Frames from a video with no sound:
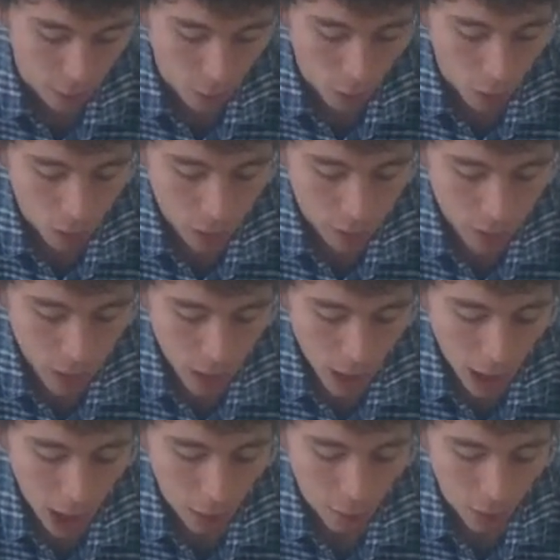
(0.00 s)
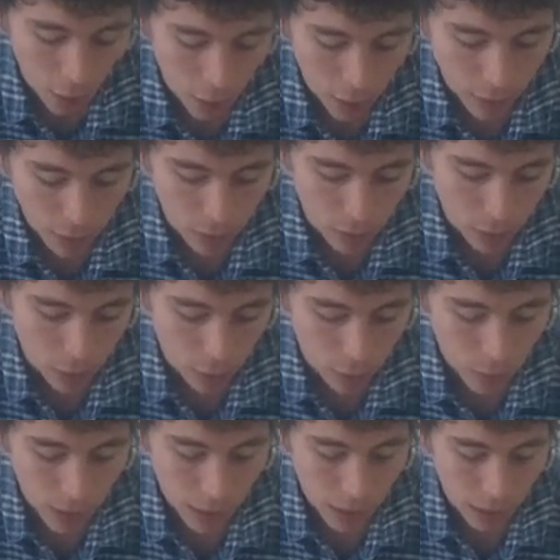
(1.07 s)
walls, I'm going to
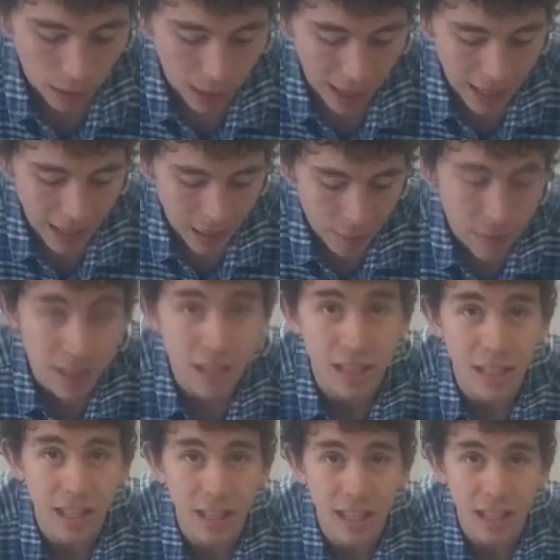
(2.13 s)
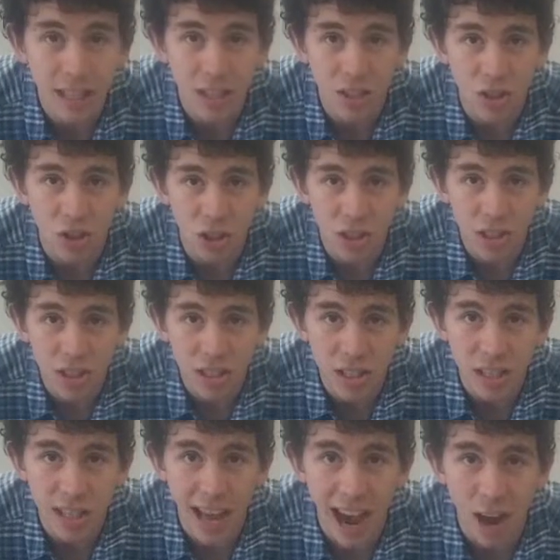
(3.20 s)
let him sit just
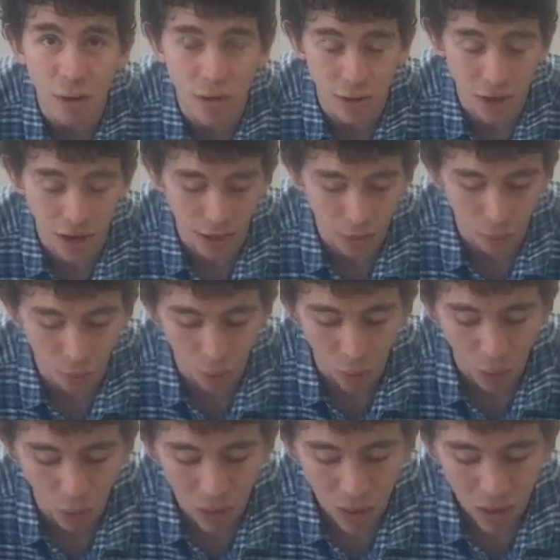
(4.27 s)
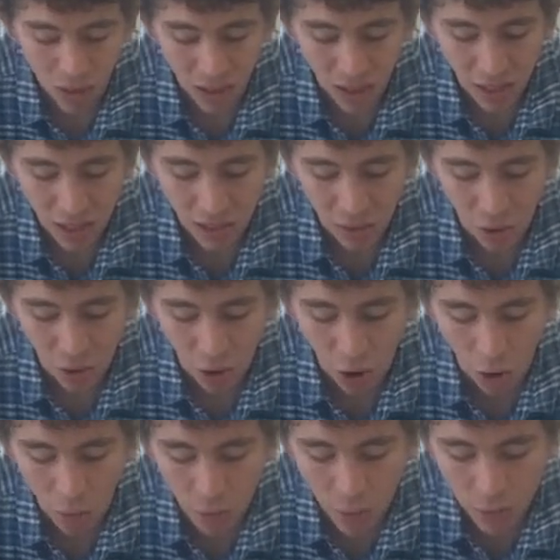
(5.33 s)
to the outside of the wall. Like he's
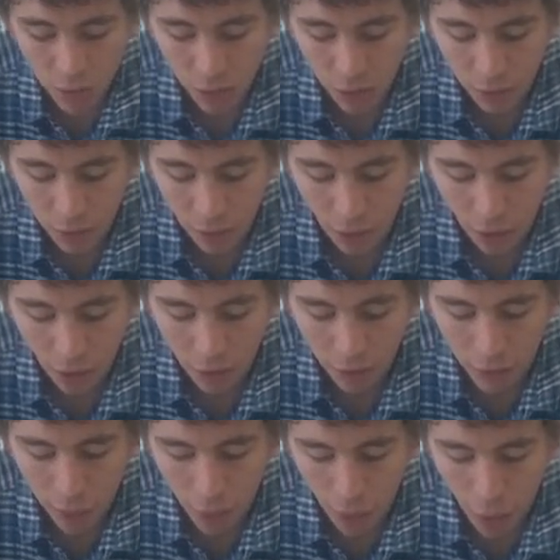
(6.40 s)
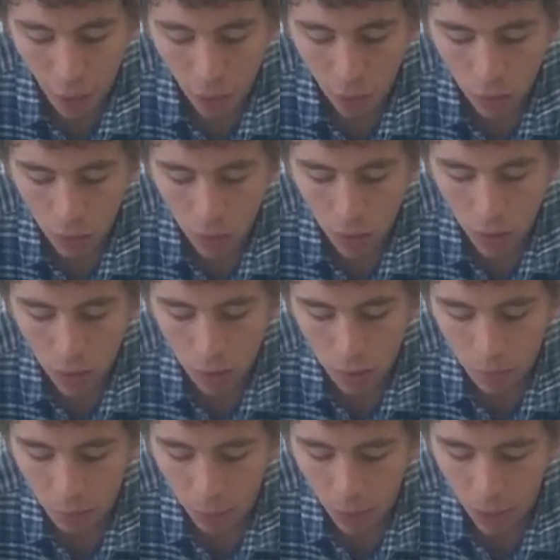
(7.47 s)
almost going to fall off the wall,
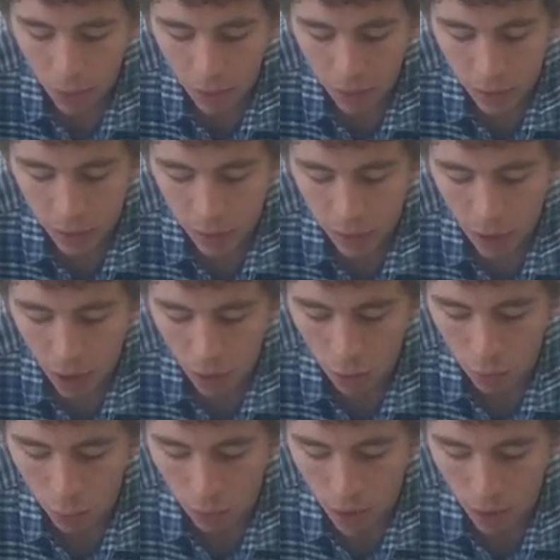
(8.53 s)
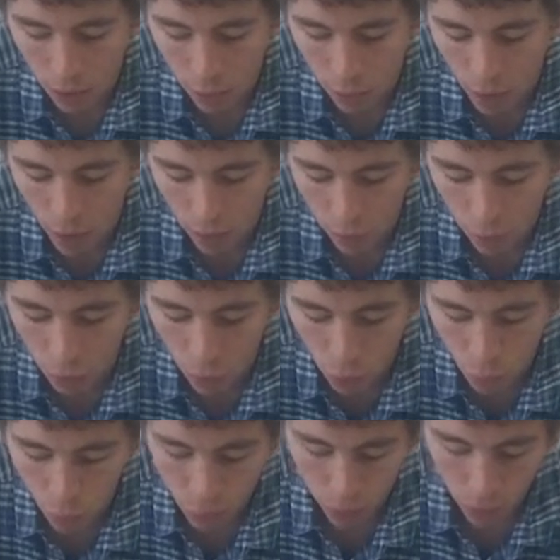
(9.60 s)
but not quite. Right on the
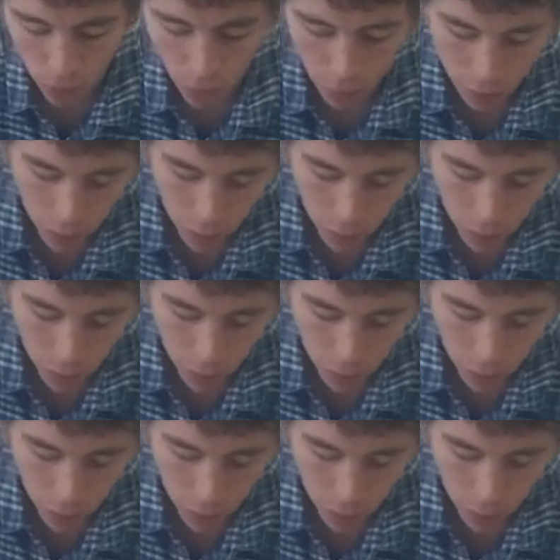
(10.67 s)
corner